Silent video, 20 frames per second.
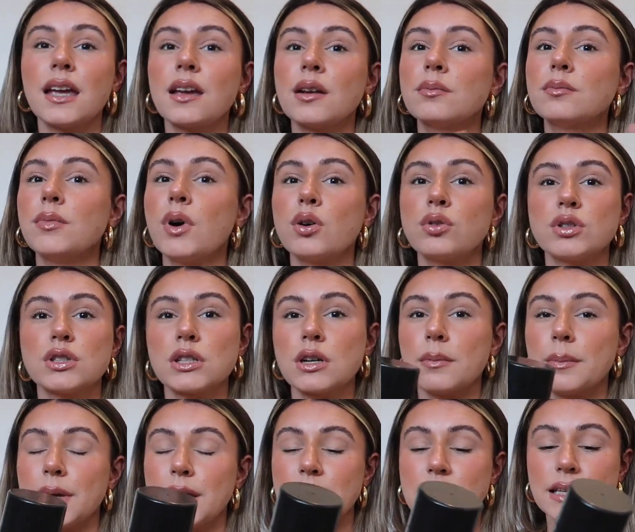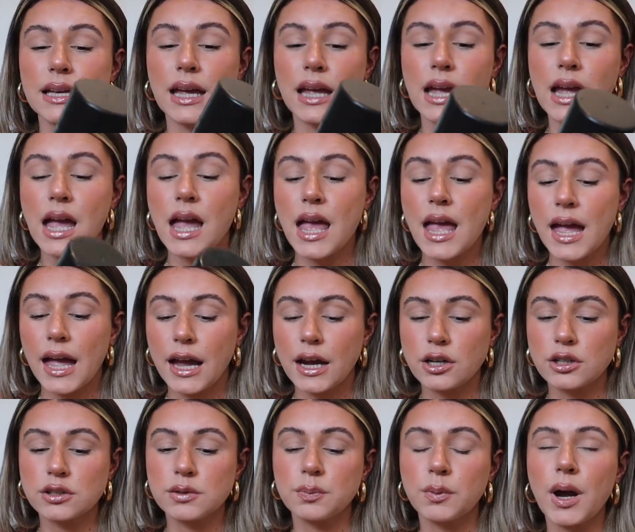most amazing
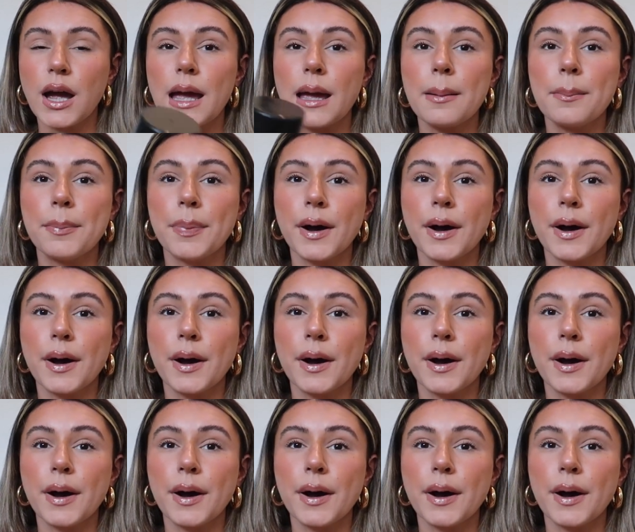hairspray,